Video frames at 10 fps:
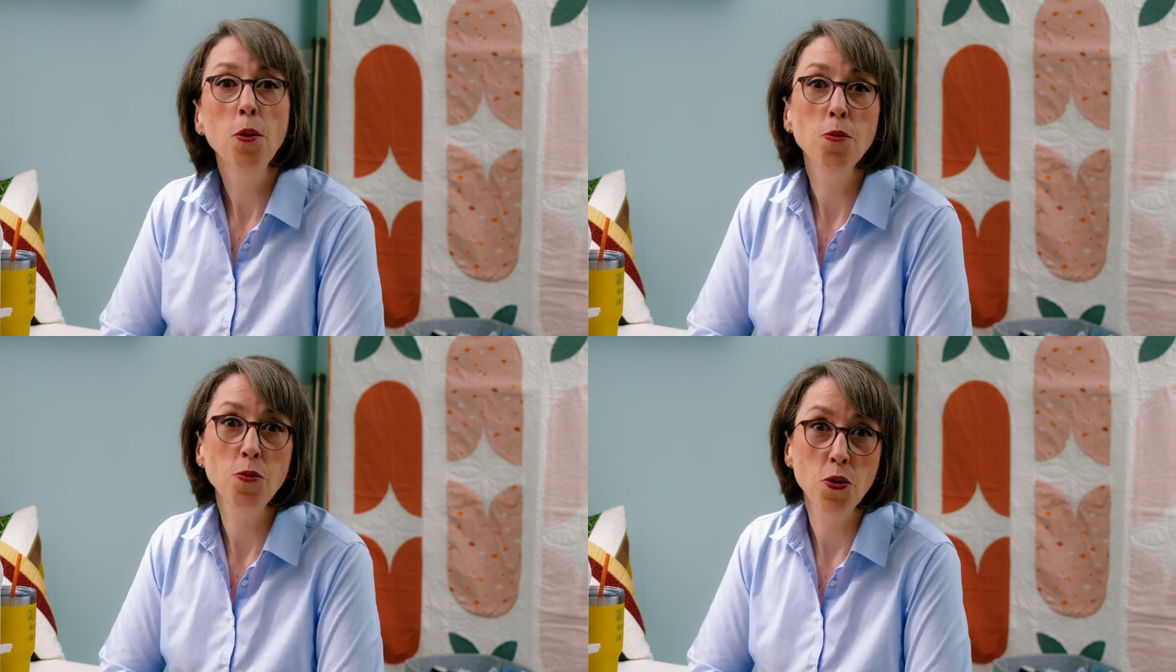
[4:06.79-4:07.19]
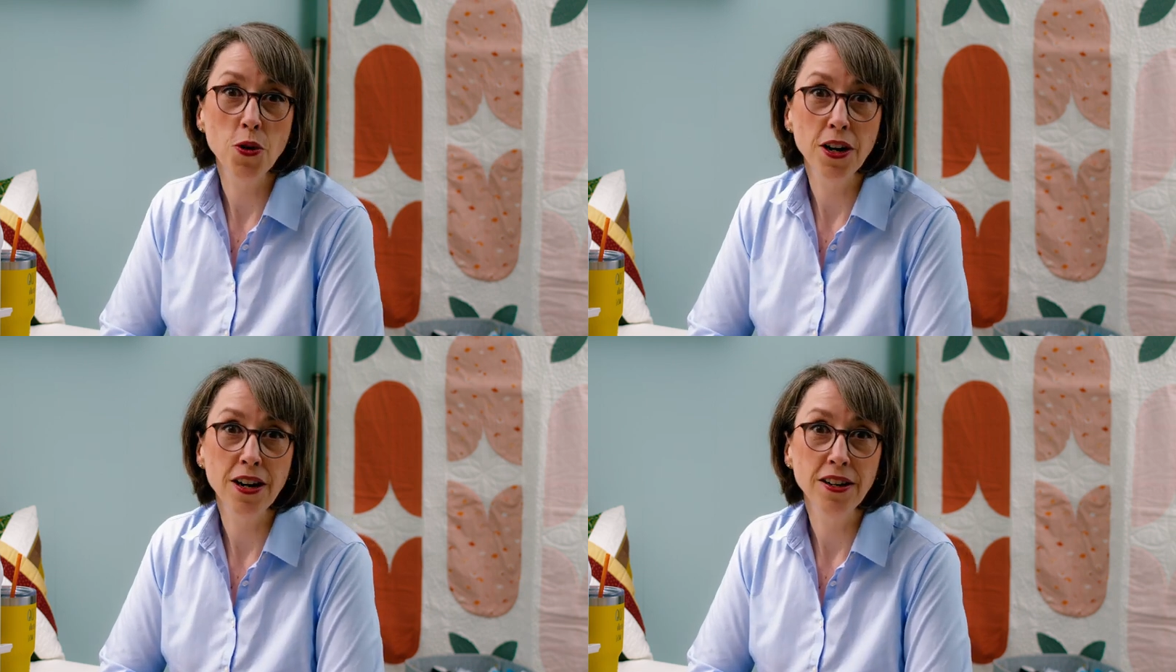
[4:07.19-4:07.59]

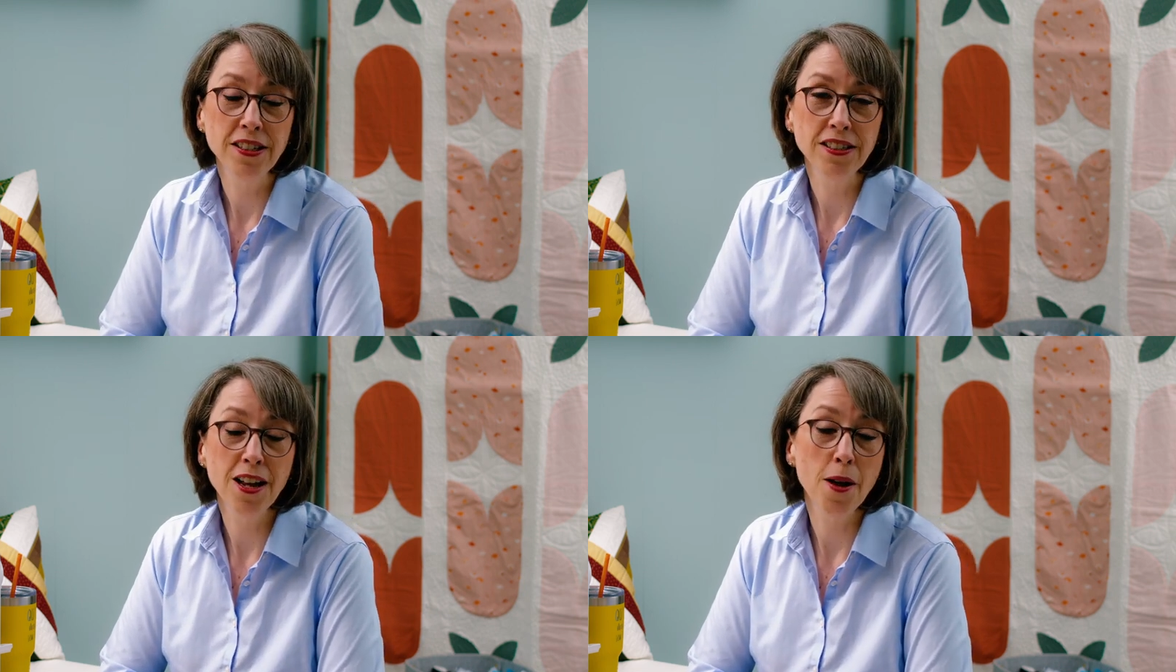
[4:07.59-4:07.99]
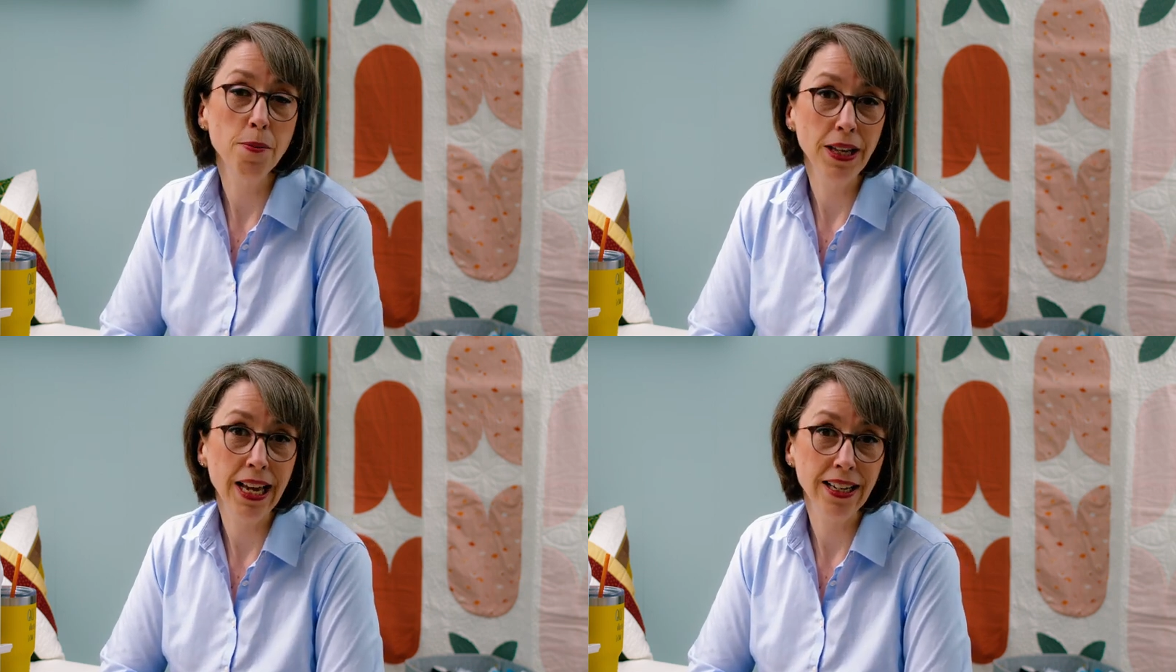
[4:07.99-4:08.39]
more
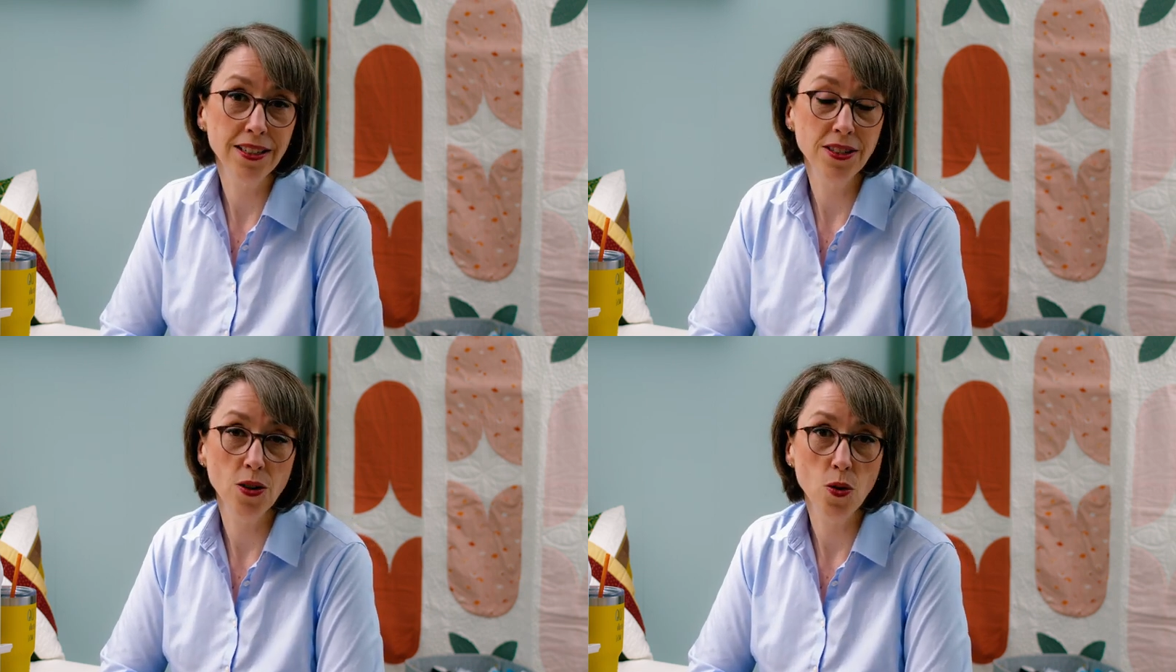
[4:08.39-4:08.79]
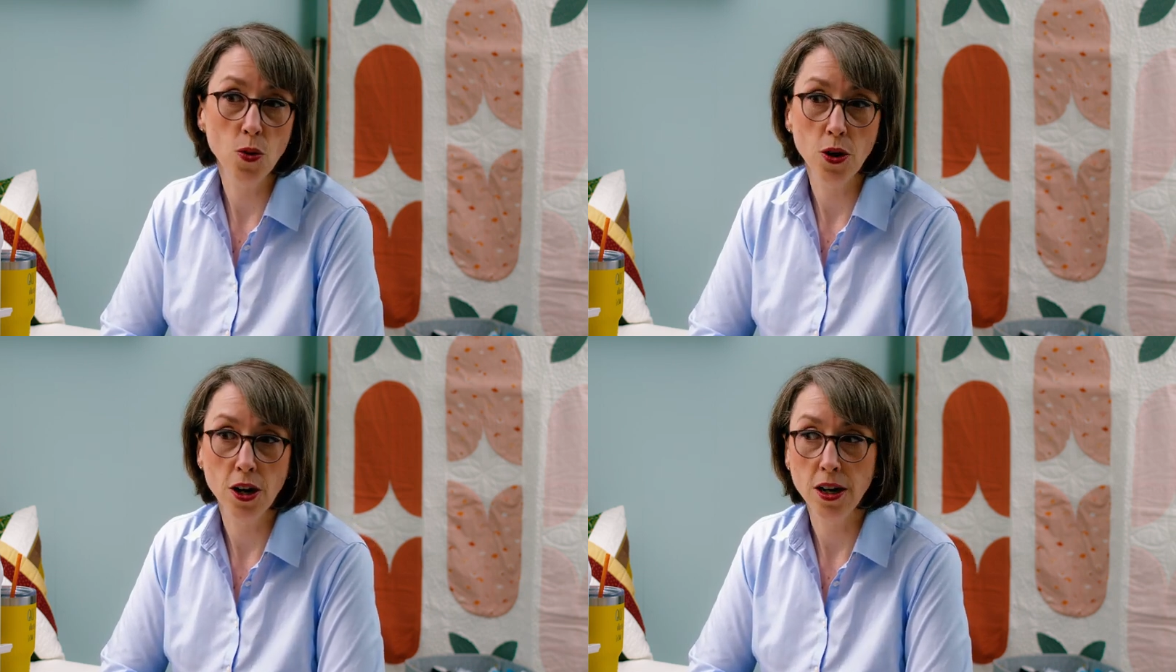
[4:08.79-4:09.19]
complex
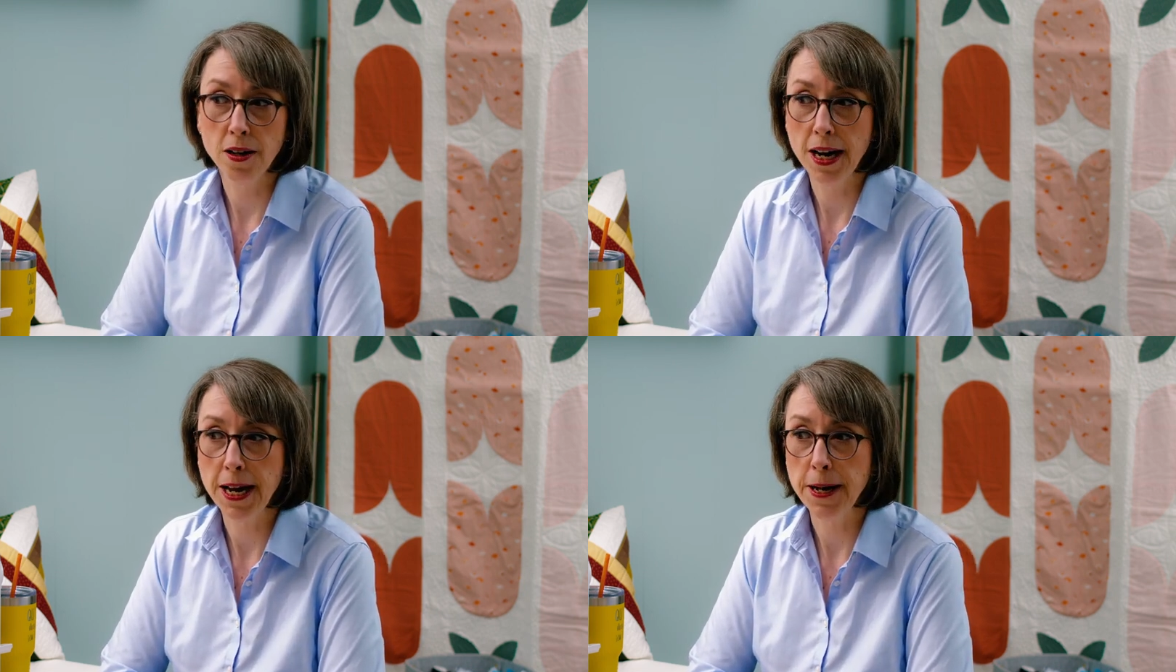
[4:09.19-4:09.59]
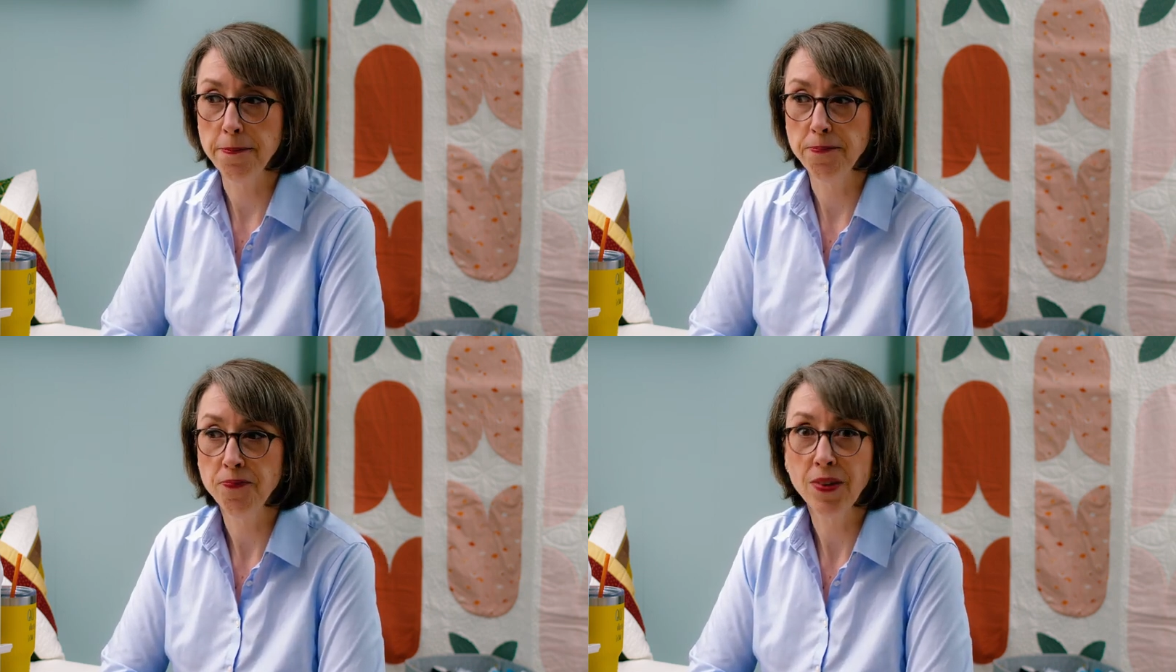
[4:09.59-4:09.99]
or
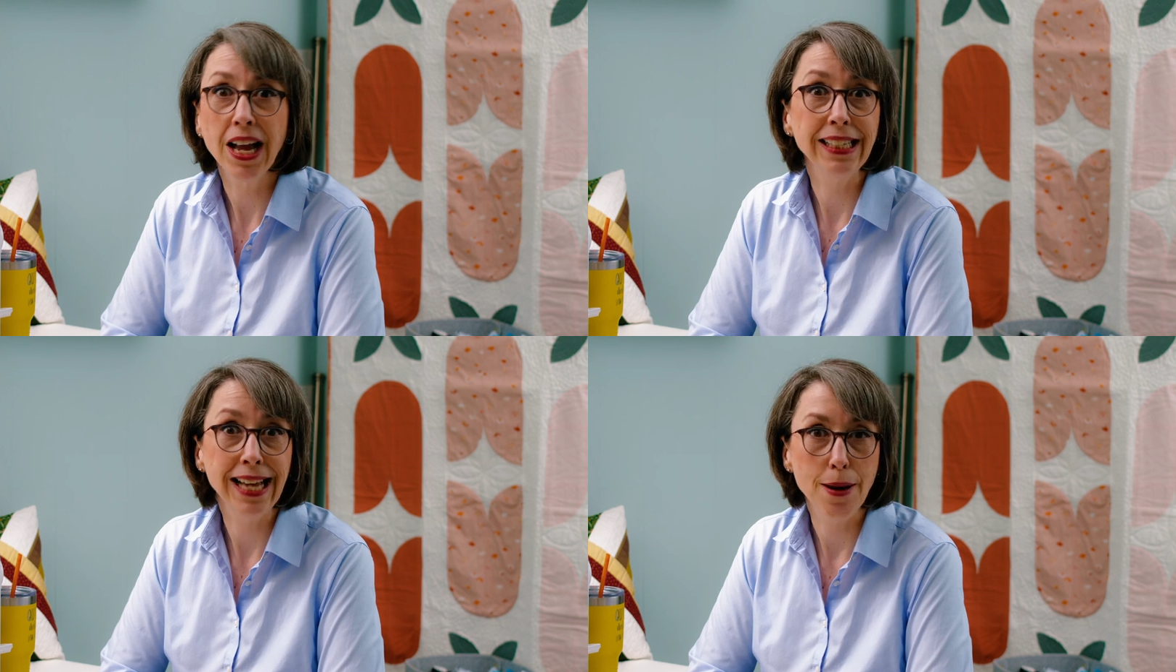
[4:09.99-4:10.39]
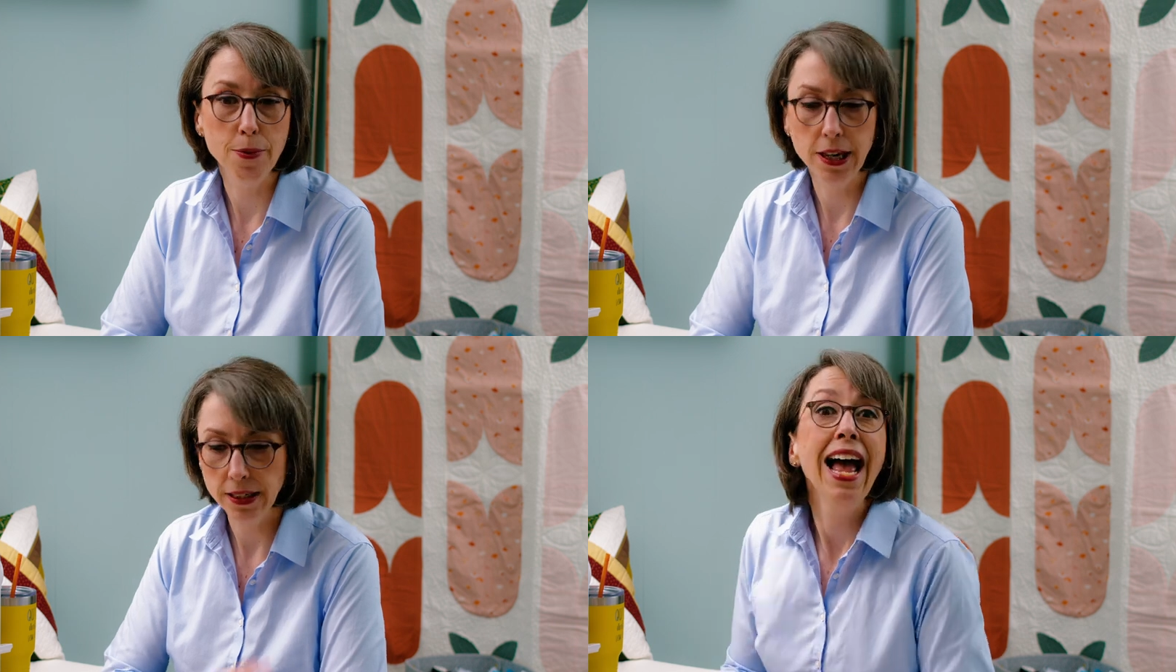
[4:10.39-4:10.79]
um,
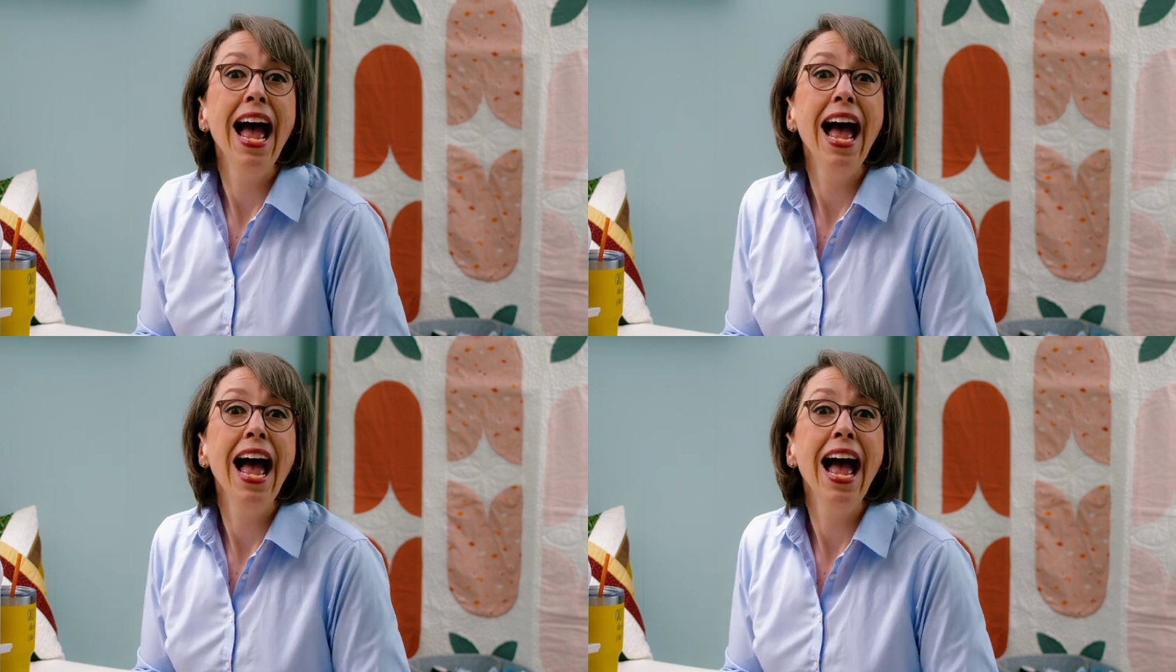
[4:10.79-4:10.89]
elaborate.